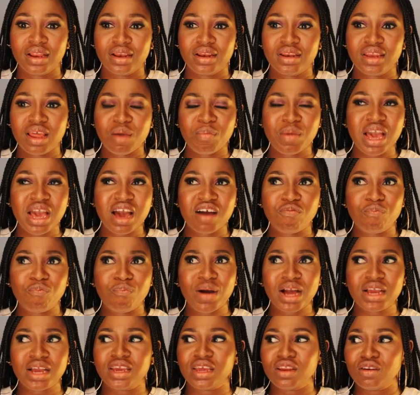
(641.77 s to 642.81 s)
They may have
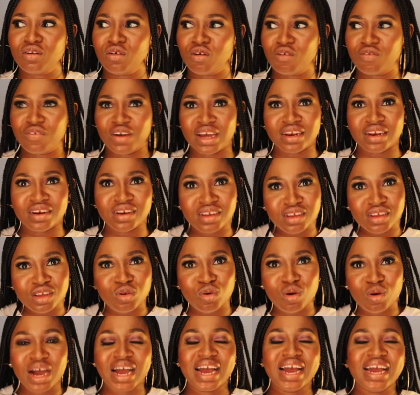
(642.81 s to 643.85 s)
packed enough and you
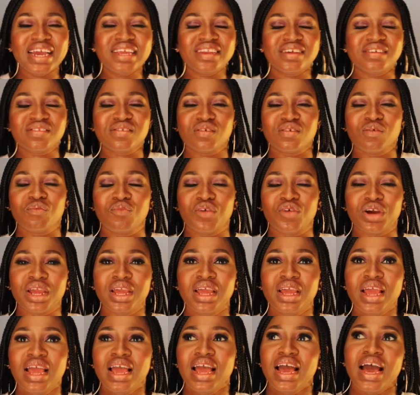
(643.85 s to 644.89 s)
know hide it
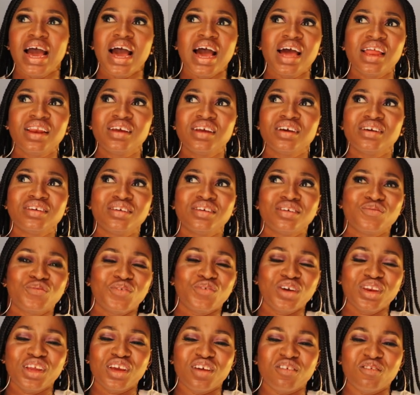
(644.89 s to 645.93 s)
somewhere. And
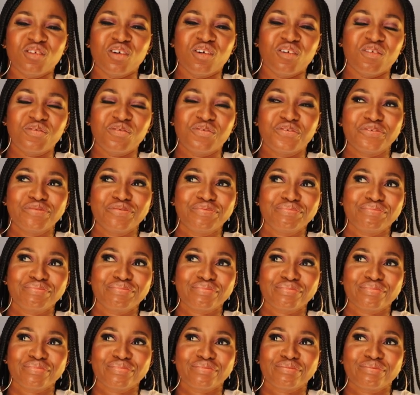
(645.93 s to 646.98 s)
funny enough,
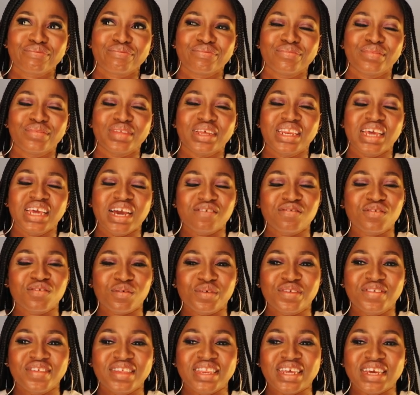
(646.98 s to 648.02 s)
they have
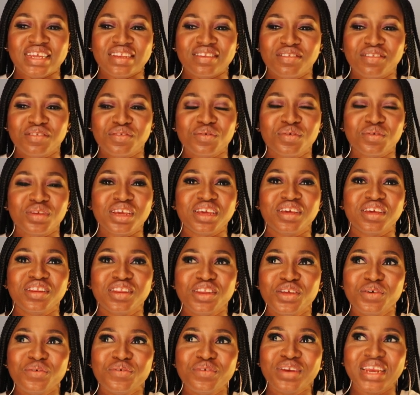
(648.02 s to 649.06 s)
succeeded. So the
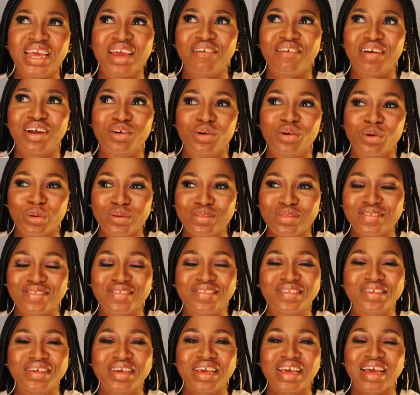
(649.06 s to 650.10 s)
new naira
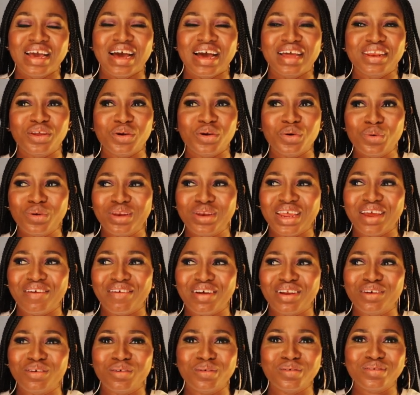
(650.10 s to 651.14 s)
notes and the old
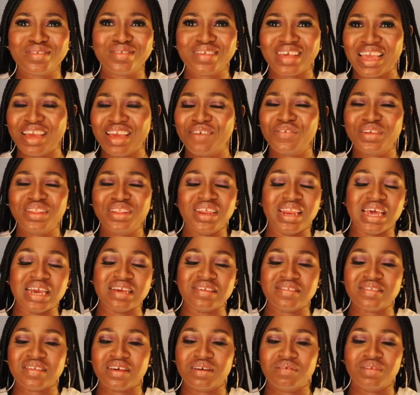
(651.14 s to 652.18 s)
naira notes, everything are
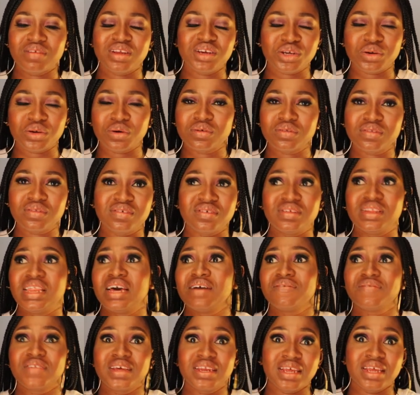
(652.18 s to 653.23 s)
in circulation till
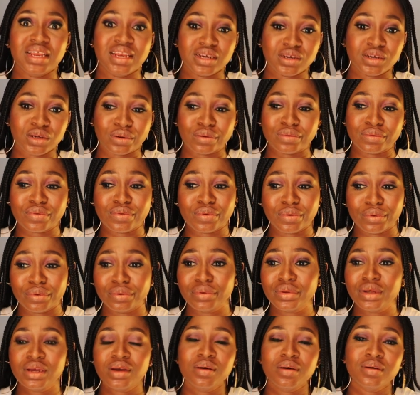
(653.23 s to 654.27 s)
after the election.
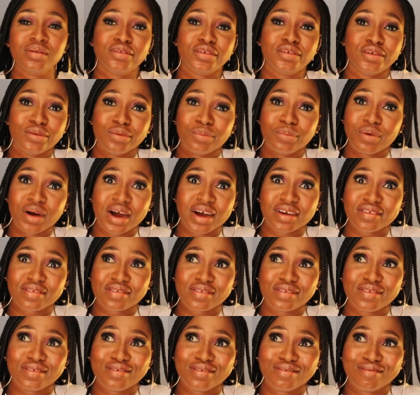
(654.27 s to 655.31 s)
So Tinubu
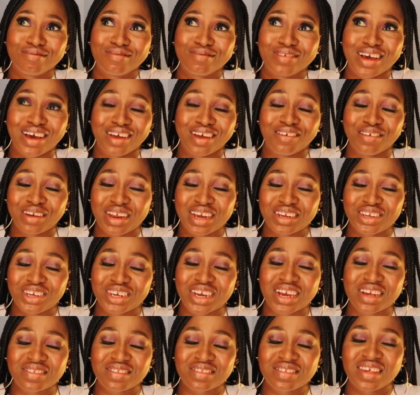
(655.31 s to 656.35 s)
has another
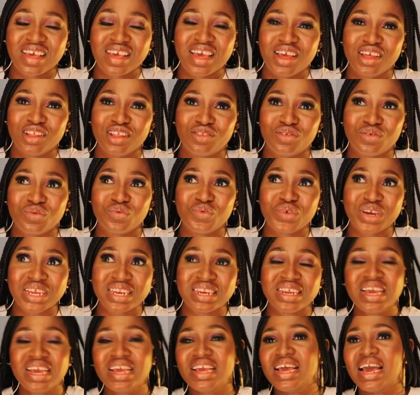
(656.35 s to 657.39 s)
chance to
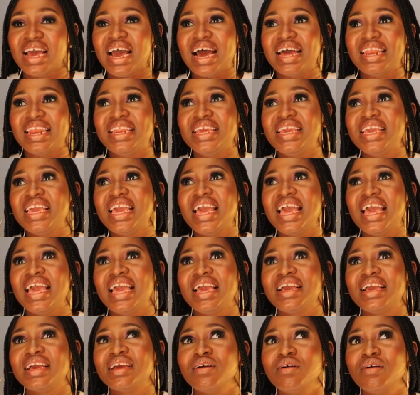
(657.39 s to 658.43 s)
win. And
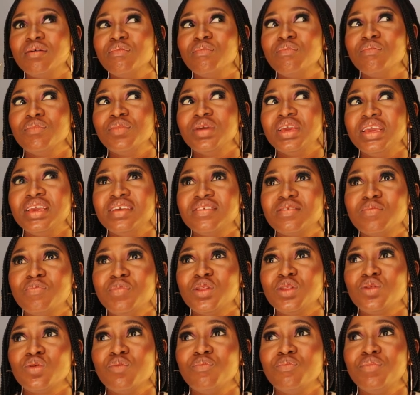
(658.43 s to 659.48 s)
here is
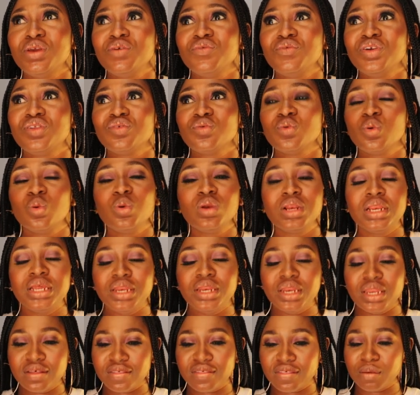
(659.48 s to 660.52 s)
Peter Obi with
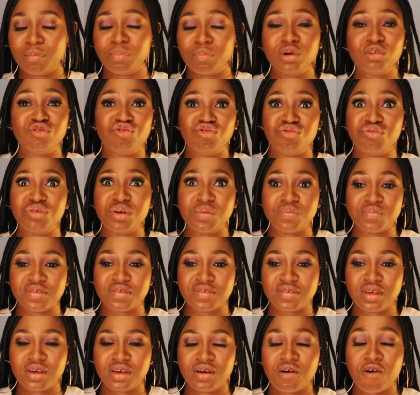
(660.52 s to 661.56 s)
only nothing but
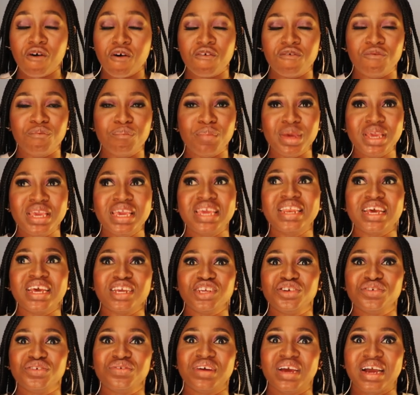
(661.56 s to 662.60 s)
dreams of making
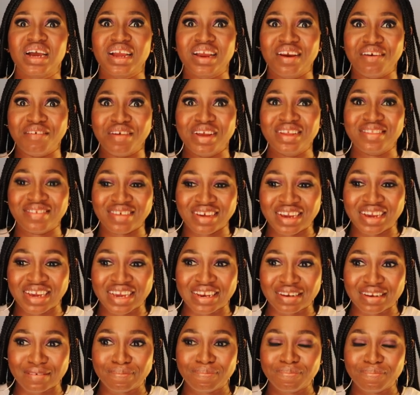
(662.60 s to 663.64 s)
Nigeria great
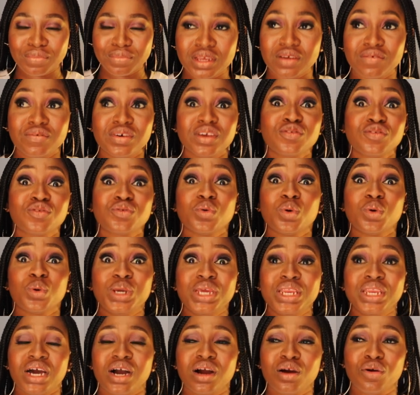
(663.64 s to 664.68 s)
again,
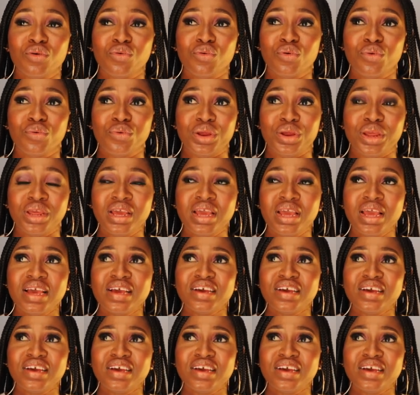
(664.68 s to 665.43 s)
restoring our glory.